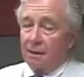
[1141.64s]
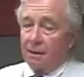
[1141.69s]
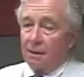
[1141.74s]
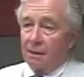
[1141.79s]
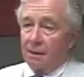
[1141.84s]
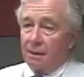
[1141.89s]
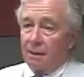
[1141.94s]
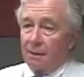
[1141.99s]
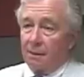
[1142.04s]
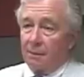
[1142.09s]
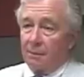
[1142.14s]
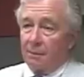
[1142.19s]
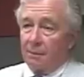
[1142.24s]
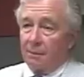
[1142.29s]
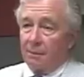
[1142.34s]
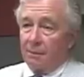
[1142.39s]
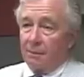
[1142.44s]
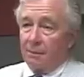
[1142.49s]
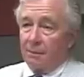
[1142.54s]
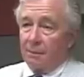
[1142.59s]

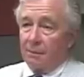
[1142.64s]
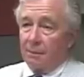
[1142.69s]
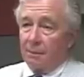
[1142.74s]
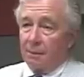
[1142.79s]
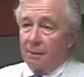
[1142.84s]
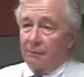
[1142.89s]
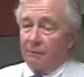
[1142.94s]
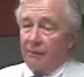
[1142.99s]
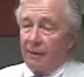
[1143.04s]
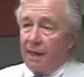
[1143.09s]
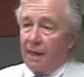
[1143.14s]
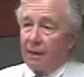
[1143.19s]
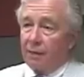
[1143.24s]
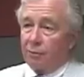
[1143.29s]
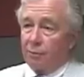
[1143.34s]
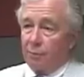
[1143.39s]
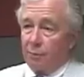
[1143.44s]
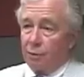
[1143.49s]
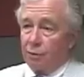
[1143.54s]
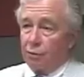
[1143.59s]
the
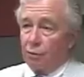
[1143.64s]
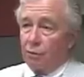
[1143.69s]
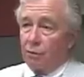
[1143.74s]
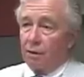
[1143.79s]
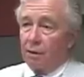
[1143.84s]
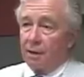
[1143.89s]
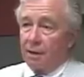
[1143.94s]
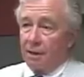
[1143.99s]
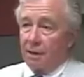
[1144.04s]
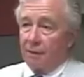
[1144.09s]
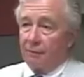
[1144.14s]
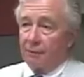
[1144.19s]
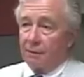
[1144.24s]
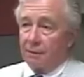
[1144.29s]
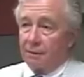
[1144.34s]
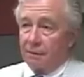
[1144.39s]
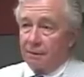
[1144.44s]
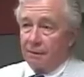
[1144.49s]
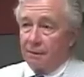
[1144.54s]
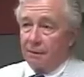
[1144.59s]
vast majority of
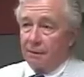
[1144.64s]
us